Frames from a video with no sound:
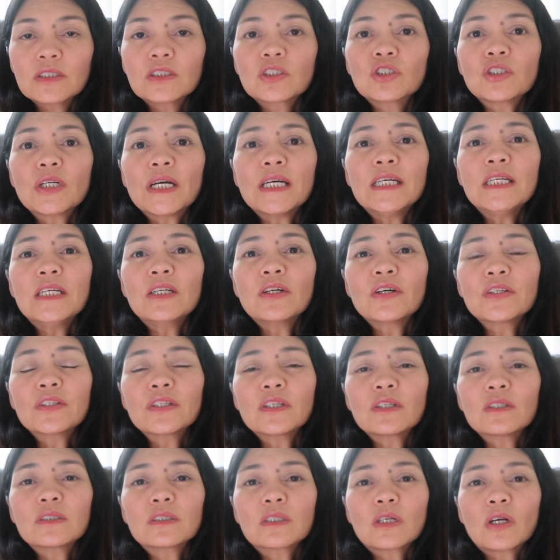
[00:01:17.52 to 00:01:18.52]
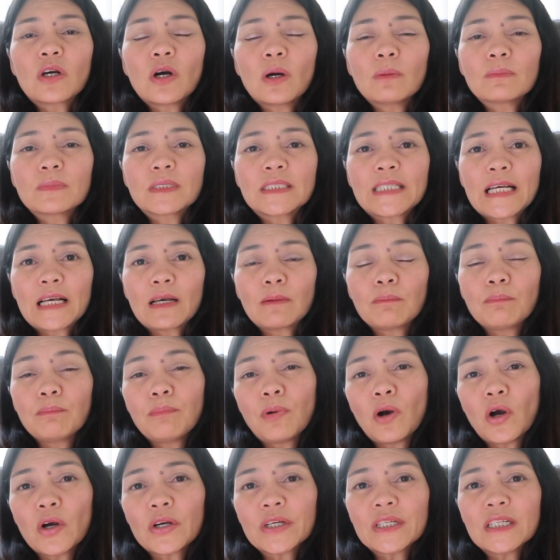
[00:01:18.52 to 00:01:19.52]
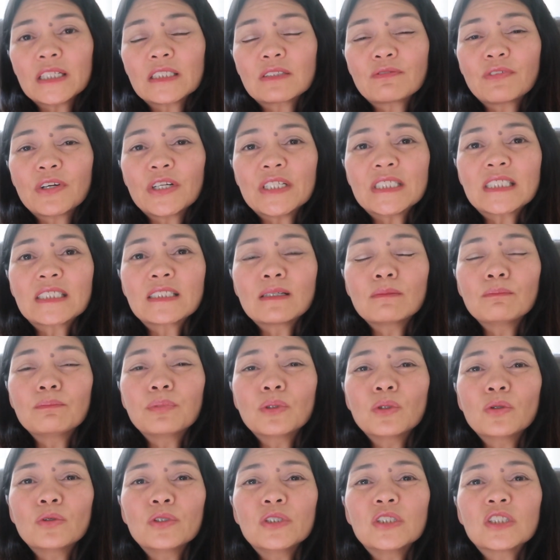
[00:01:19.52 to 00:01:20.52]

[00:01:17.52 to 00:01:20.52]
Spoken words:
Trading on the Commsec Pocket is very simple.